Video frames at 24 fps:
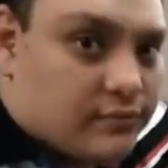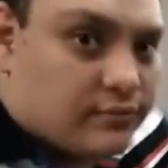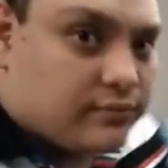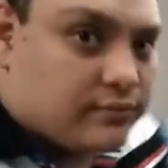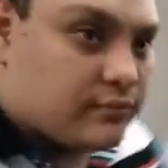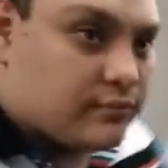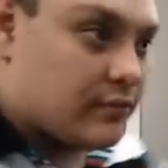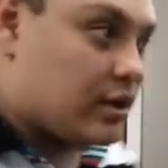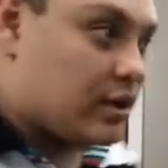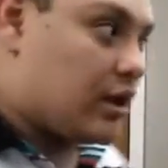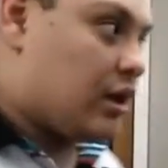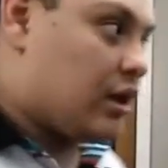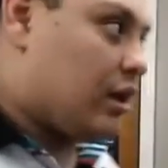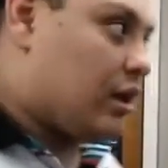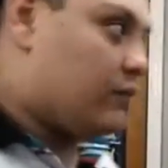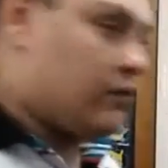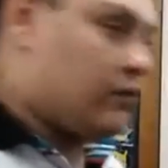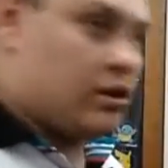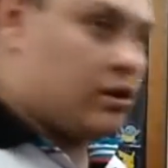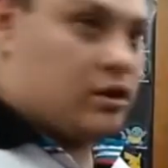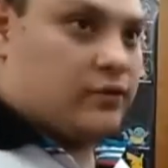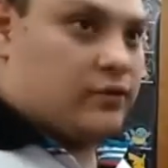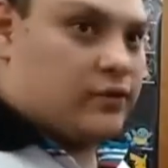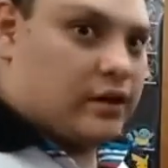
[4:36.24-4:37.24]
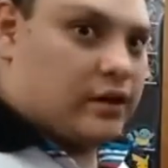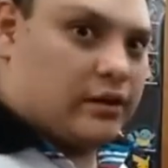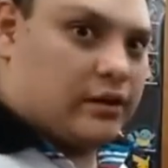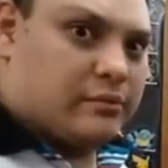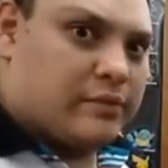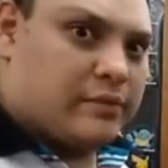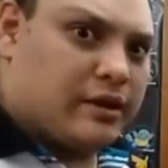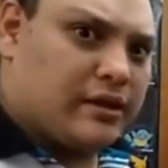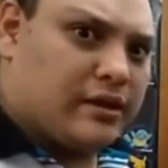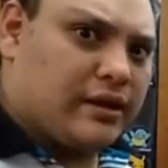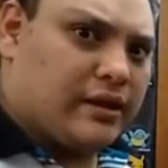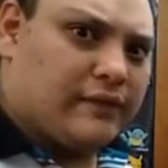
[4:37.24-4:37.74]
I have enough. I can
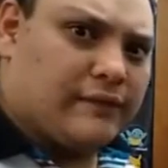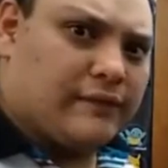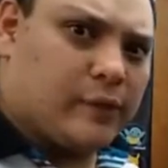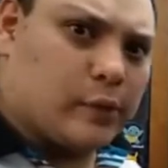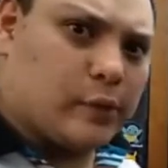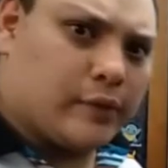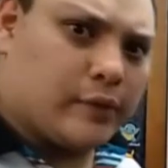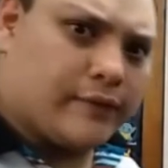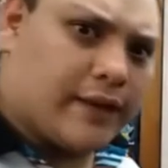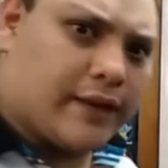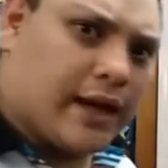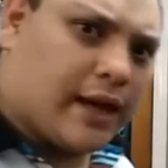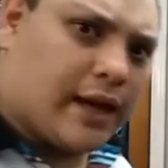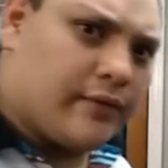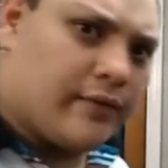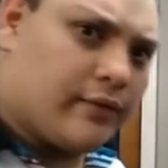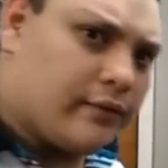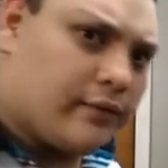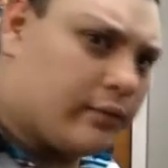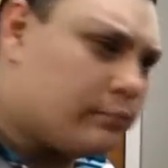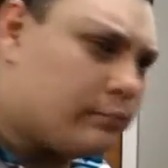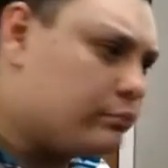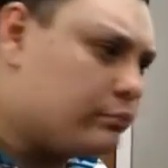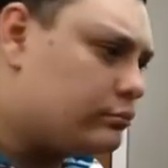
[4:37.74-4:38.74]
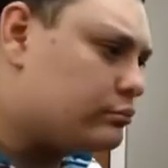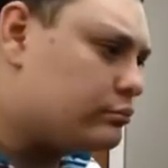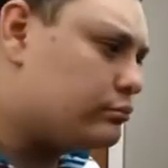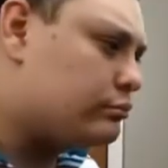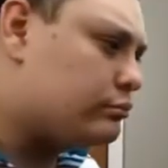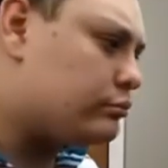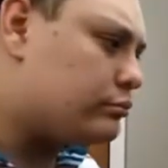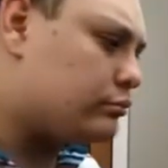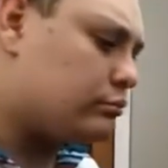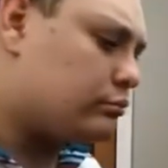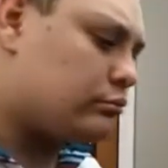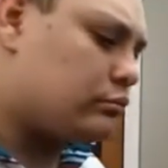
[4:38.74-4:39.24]
make like 4 or 5 of them,
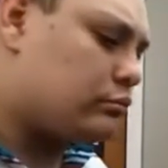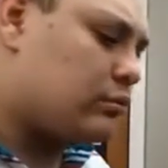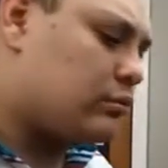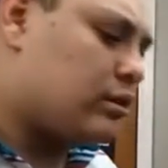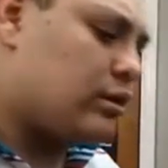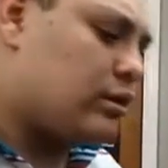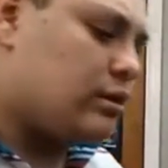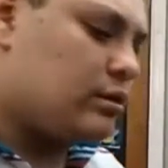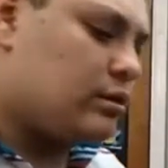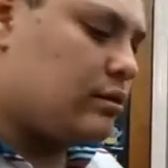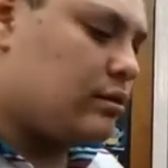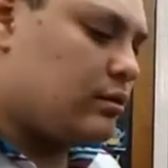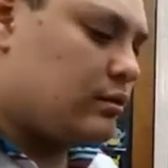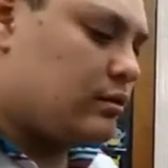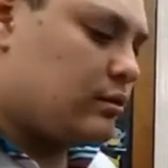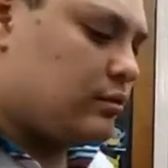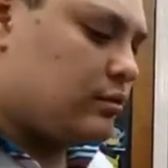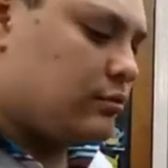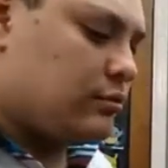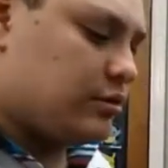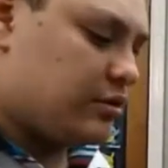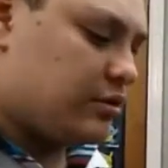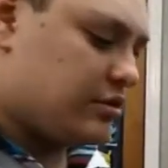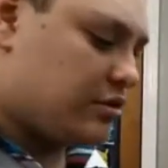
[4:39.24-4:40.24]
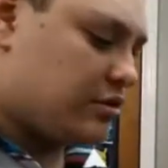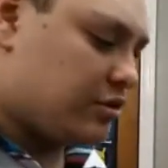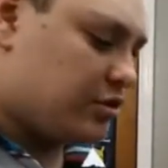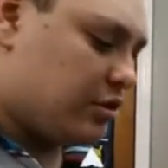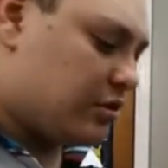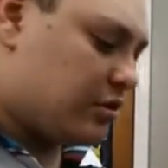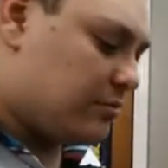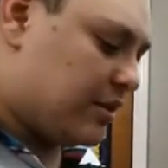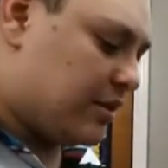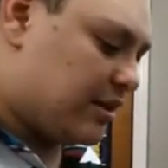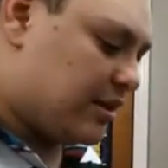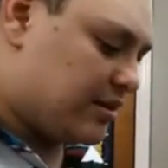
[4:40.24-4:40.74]
which is good
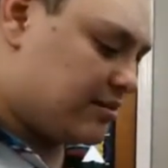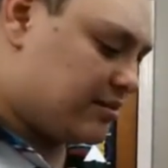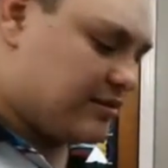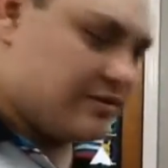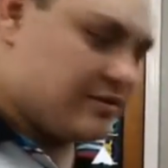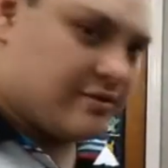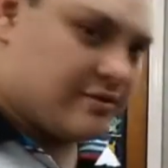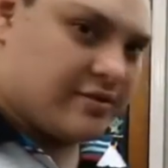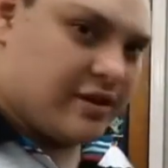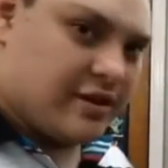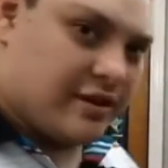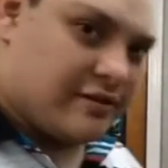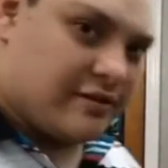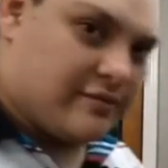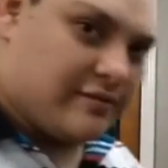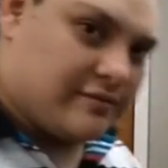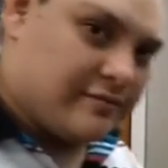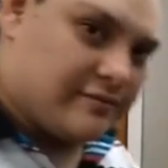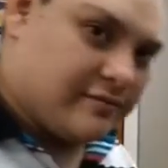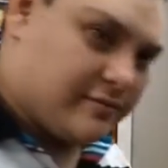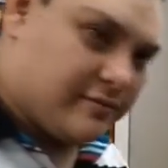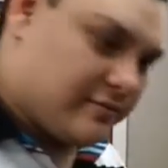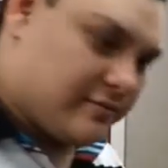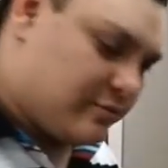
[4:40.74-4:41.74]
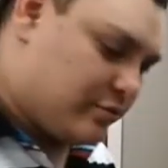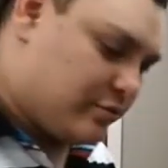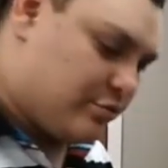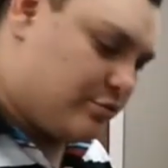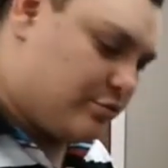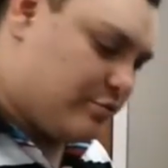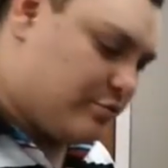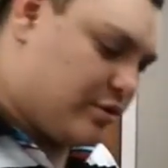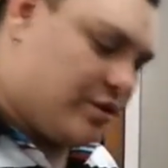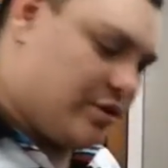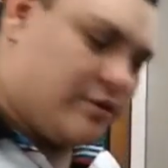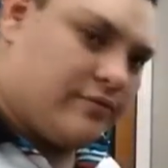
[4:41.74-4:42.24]
because there's like
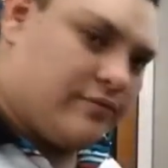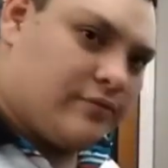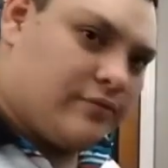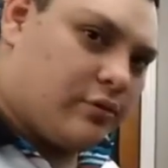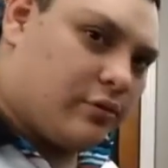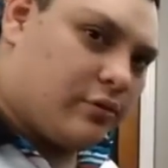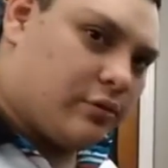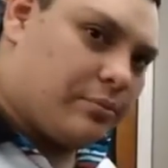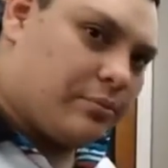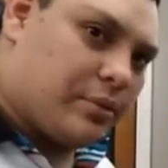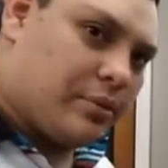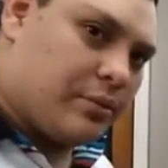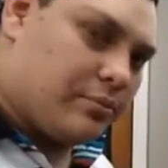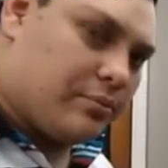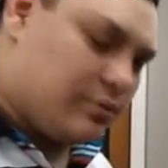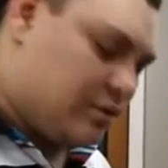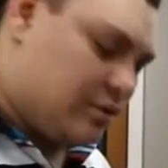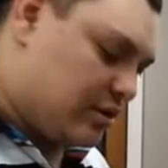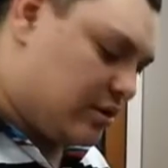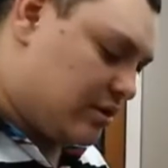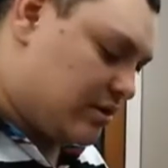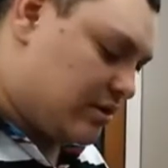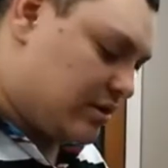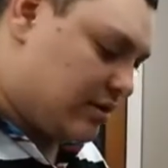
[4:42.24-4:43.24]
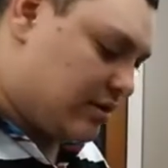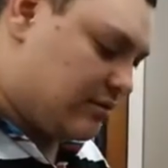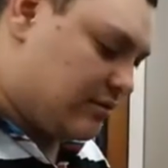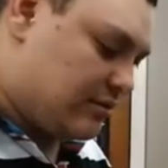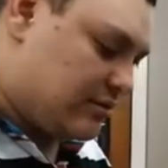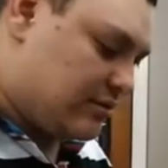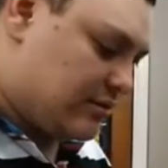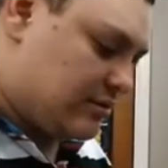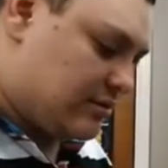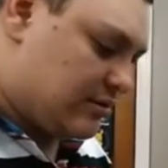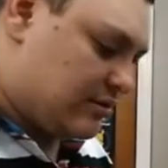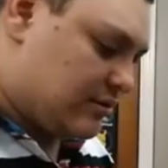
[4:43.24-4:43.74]
3, 4 people in this
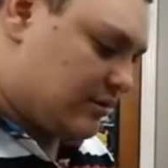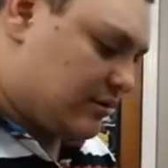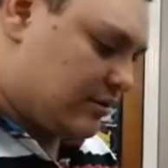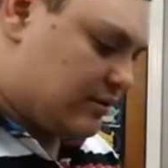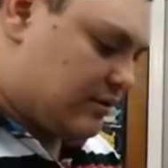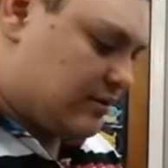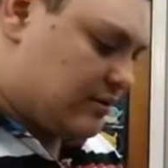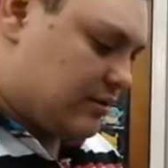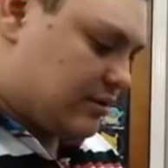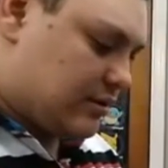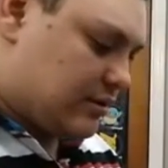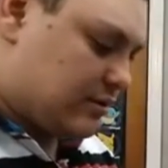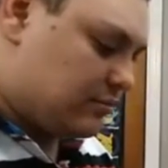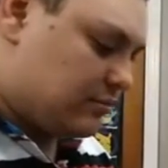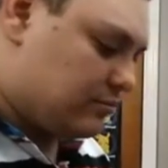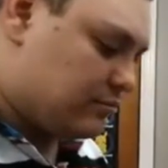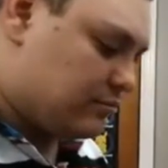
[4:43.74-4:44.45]
house at a time.